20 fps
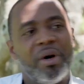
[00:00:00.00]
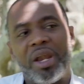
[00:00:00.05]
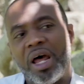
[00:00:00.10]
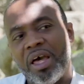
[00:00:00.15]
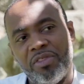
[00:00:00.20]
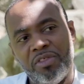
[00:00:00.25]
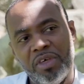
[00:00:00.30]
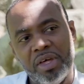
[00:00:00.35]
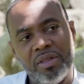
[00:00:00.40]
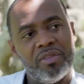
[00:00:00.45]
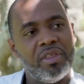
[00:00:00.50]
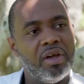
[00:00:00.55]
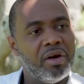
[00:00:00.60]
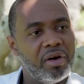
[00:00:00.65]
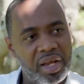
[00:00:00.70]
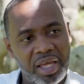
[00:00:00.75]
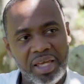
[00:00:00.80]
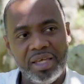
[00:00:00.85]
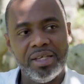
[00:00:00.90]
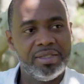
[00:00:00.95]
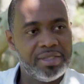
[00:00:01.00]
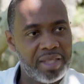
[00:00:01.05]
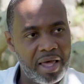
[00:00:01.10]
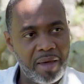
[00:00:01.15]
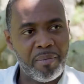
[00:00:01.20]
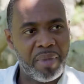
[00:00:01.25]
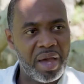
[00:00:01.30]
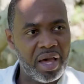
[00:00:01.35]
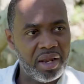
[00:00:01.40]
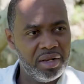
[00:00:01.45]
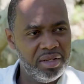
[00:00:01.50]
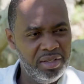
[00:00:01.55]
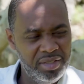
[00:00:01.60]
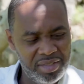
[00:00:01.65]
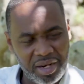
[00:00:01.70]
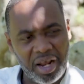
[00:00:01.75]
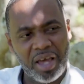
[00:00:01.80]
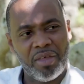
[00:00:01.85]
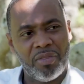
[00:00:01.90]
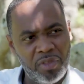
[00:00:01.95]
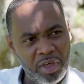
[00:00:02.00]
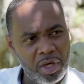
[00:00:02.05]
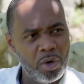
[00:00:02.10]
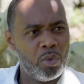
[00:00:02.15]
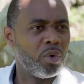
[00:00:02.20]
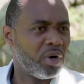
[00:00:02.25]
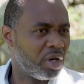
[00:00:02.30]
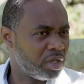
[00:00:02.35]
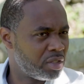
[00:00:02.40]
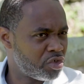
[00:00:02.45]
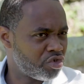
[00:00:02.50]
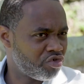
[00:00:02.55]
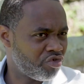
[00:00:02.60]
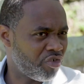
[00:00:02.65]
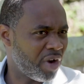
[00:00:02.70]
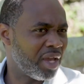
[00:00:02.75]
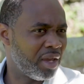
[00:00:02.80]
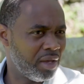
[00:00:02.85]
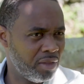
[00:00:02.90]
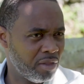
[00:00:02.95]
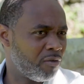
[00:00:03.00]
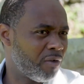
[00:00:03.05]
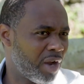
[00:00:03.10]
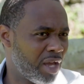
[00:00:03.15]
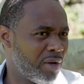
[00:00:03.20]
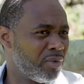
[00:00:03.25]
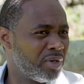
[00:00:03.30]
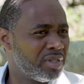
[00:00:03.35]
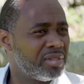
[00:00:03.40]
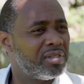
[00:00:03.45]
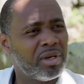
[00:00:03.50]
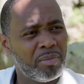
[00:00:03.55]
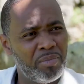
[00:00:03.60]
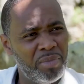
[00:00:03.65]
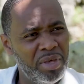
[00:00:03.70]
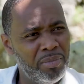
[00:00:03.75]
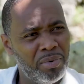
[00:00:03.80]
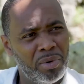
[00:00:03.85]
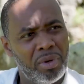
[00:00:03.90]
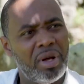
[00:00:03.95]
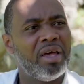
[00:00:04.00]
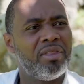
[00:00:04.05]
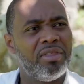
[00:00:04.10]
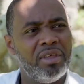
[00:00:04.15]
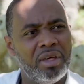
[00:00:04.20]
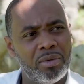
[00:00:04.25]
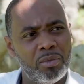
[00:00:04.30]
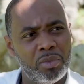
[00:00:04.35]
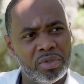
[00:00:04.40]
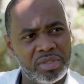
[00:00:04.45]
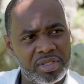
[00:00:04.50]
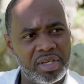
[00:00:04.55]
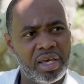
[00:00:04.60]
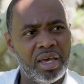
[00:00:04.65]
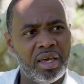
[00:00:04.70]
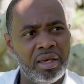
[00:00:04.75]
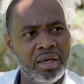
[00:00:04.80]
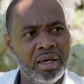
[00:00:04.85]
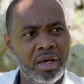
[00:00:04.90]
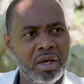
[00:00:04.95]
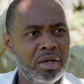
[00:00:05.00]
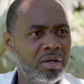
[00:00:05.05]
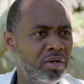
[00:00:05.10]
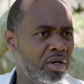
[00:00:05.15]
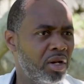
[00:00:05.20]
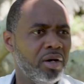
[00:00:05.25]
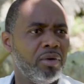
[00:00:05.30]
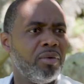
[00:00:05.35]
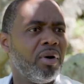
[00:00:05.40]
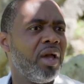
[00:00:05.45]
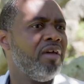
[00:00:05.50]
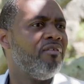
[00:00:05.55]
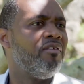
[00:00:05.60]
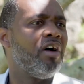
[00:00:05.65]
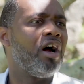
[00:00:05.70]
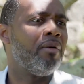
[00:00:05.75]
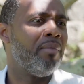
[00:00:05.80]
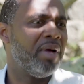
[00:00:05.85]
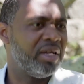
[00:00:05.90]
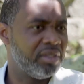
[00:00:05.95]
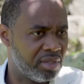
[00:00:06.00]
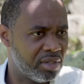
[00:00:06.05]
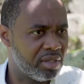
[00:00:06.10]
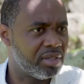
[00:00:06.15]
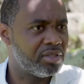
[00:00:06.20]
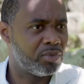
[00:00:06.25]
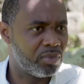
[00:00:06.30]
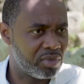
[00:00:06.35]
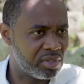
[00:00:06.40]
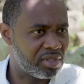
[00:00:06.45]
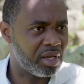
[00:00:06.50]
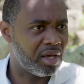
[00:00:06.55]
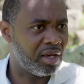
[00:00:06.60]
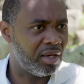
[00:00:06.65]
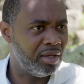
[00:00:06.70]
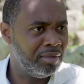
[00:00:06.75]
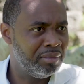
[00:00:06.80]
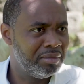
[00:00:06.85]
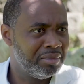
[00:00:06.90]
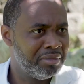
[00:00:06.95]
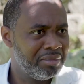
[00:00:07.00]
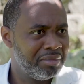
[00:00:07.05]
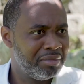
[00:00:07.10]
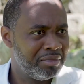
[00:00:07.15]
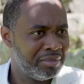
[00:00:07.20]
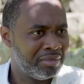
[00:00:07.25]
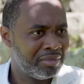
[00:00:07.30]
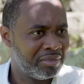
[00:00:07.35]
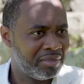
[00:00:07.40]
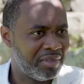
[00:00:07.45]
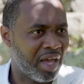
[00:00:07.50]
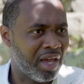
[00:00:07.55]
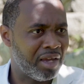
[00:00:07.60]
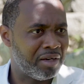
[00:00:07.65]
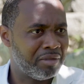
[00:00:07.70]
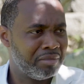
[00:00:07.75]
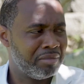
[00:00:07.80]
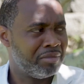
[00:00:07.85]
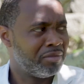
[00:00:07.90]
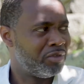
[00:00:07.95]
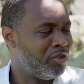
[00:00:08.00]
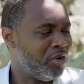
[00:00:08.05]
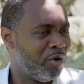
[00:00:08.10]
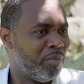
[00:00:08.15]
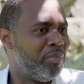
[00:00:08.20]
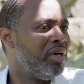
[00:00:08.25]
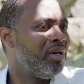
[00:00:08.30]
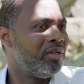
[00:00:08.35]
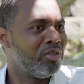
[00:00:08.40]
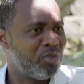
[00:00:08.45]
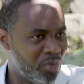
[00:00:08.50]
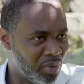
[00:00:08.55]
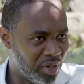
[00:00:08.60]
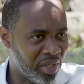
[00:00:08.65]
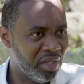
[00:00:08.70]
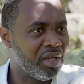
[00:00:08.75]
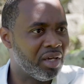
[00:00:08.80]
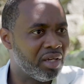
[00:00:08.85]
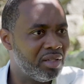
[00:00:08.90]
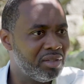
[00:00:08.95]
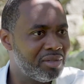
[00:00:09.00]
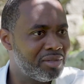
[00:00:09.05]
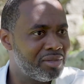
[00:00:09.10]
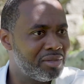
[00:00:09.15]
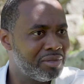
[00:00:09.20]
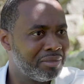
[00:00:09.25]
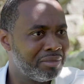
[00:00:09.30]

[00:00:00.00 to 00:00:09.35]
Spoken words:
But I think there is that balance, and I think we're striking the right one. Some people, I think, would say, environmentalists will say that you're being too lenient,